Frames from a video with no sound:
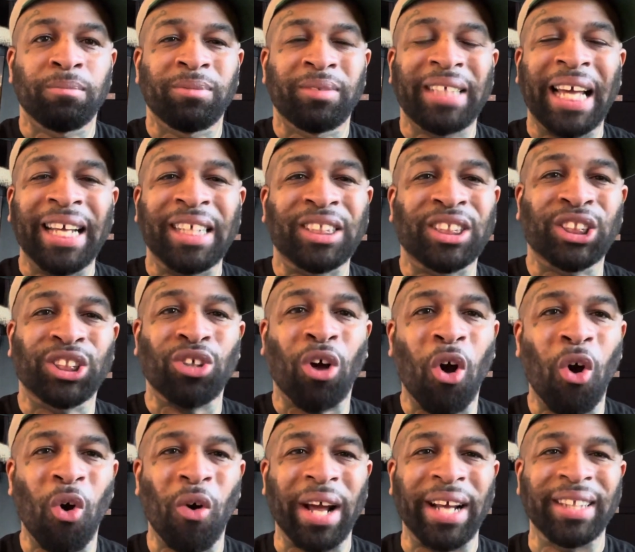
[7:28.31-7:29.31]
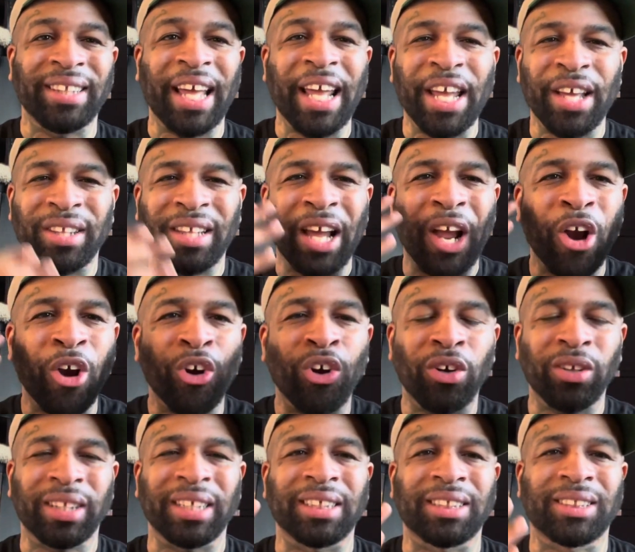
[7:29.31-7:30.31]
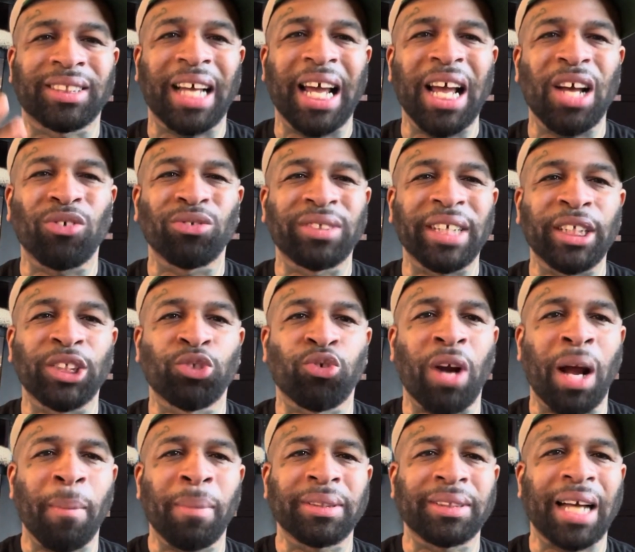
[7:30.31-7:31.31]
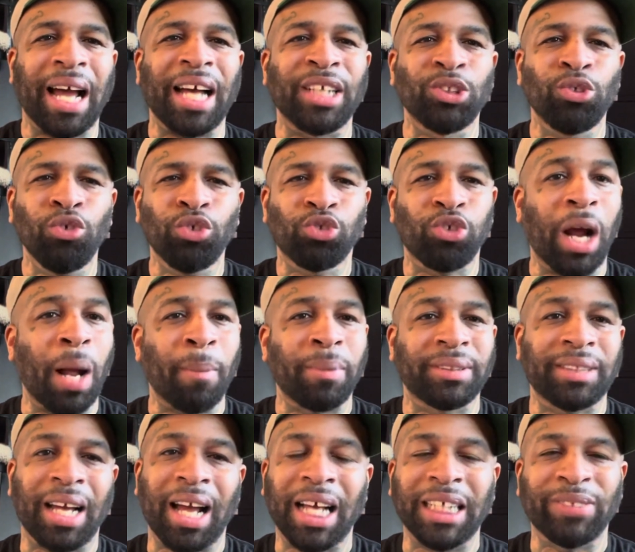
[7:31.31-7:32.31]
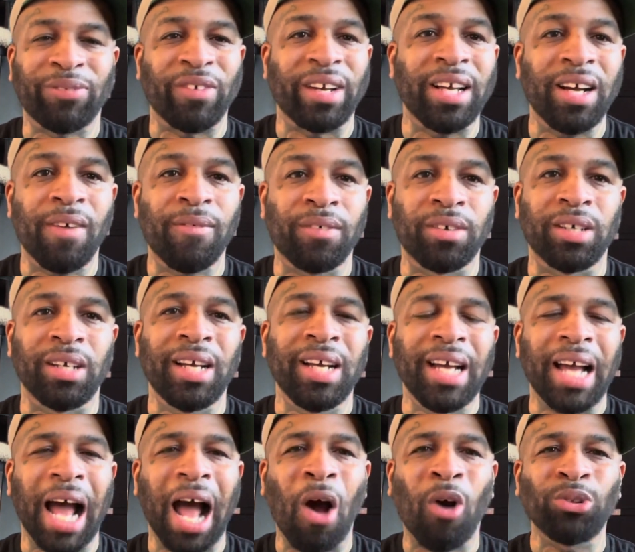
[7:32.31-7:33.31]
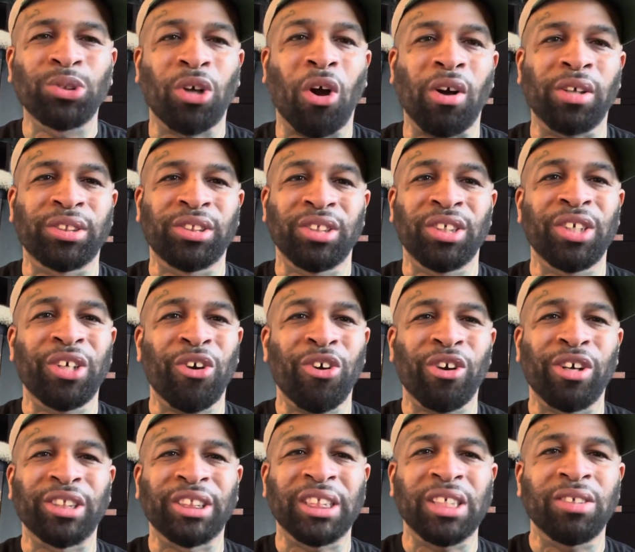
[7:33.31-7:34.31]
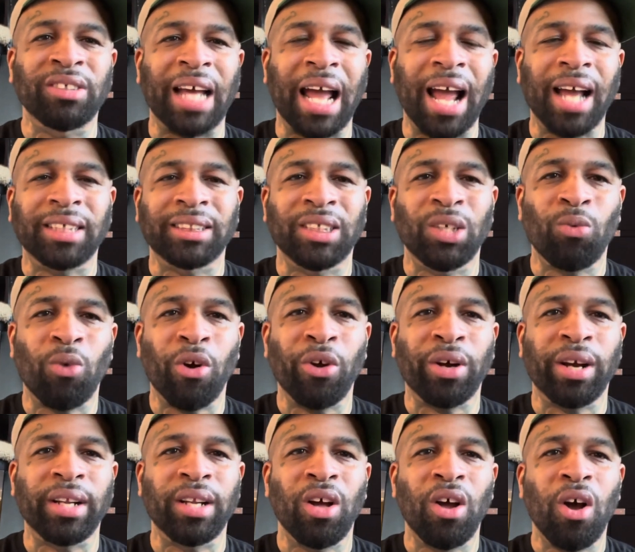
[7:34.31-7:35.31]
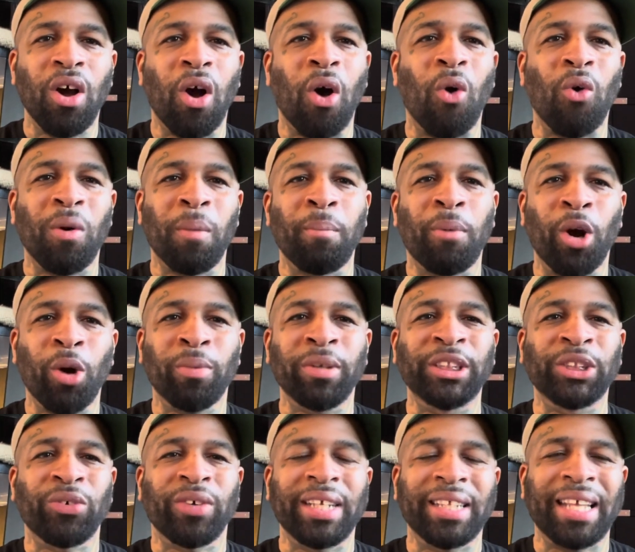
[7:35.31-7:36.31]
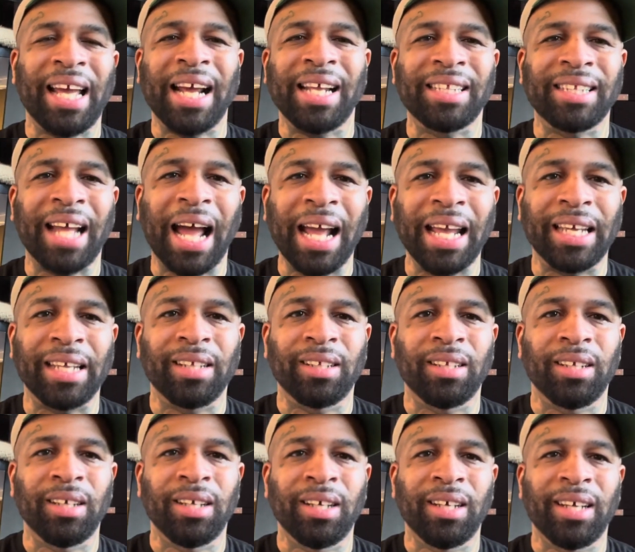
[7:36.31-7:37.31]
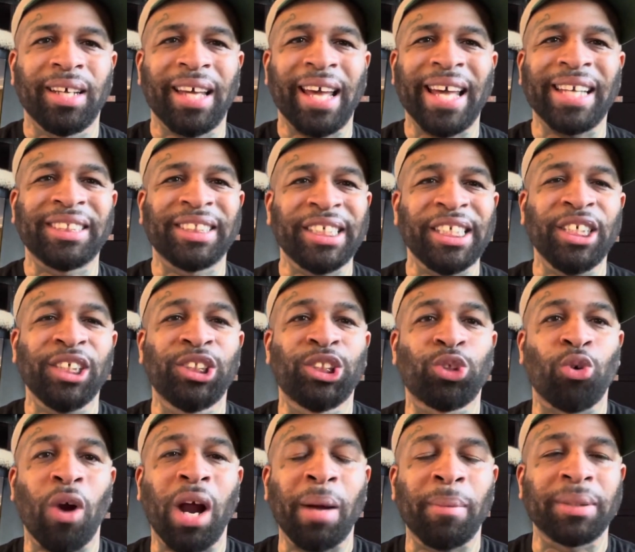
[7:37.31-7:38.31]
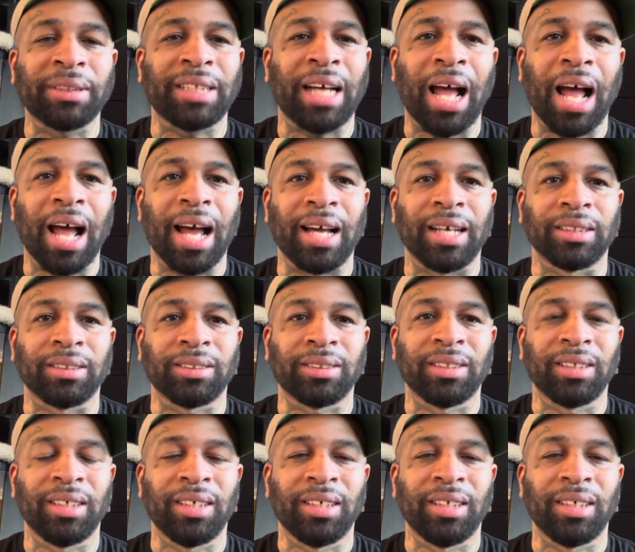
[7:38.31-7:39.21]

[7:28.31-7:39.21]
They saw it. They heard the sounds. They traumatized. You traumatized forever. I was talking to a girl. She was actually working on Bourbon Street that night. And she's traumatized.